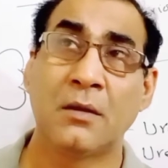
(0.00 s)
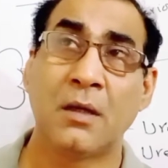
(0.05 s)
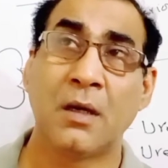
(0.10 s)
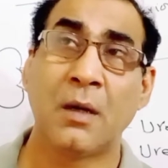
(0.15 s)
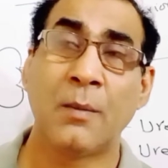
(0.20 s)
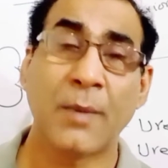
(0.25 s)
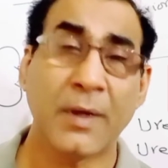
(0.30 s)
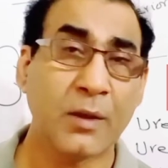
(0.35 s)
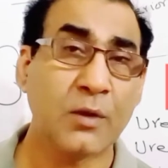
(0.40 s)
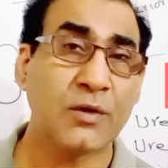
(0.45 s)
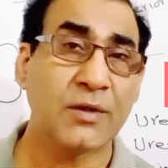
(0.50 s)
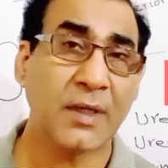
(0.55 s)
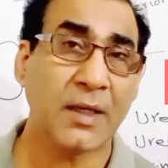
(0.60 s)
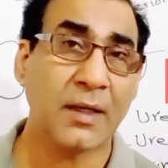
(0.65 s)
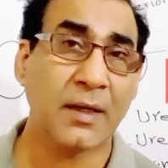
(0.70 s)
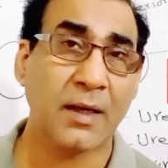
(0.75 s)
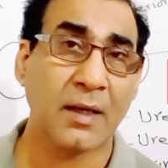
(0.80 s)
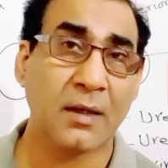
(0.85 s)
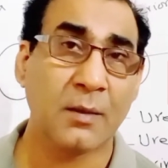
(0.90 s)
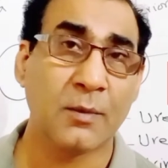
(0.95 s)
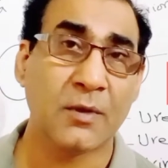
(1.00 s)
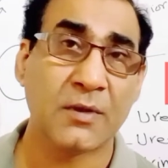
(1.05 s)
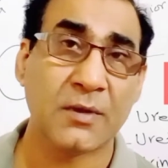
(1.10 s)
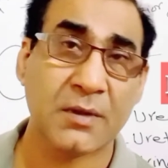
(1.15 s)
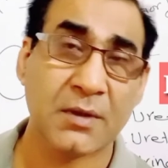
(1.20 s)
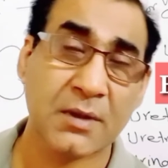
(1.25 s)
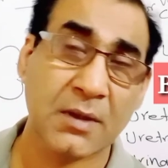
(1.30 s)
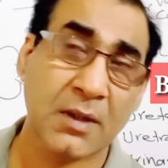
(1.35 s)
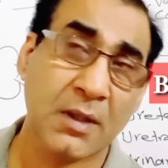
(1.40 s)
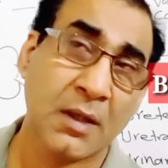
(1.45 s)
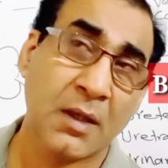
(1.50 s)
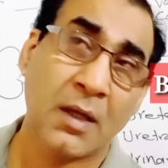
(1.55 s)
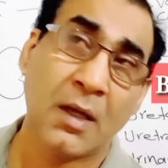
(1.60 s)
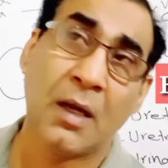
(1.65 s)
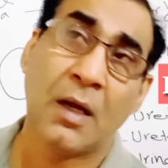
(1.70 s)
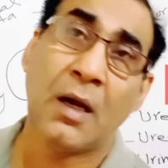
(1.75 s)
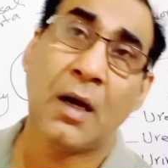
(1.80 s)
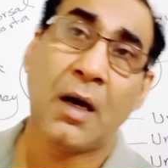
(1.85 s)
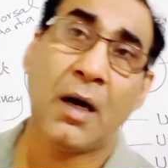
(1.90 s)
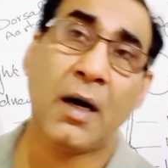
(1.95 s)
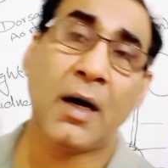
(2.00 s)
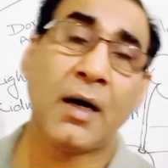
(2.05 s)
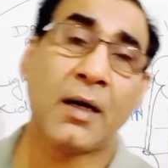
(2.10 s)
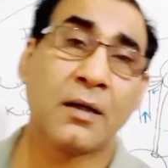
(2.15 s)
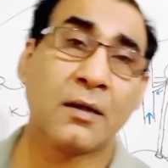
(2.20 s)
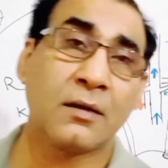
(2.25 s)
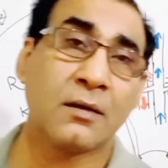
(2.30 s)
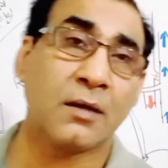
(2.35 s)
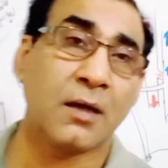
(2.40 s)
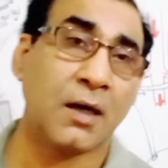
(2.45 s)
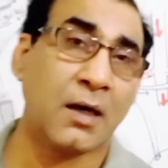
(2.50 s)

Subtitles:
ammonotelic animals are